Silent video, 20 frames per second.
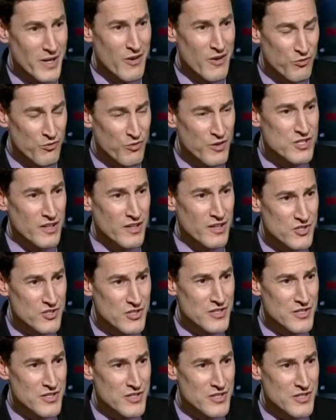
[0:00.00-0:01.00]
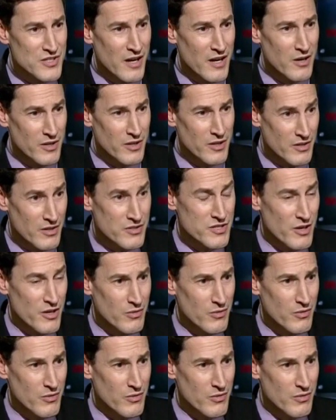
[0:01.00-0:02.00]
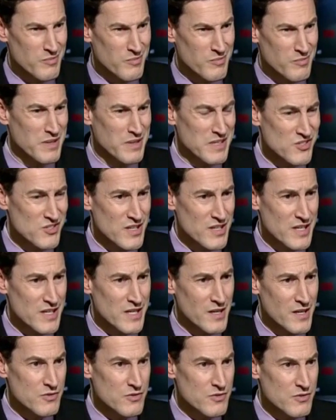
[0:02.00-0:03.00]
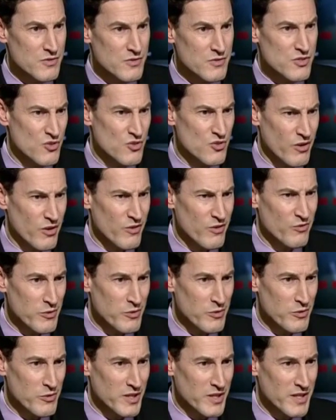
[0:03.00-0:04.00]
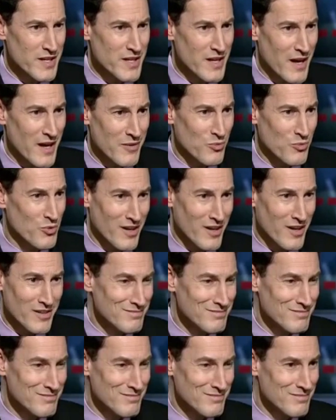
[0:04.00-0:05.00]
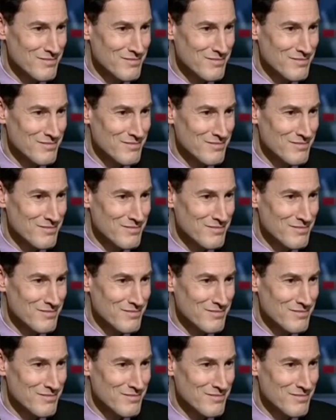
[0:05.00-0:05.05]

We have fixed election dates now in Ontario, in BC, sort of federally, and we're not...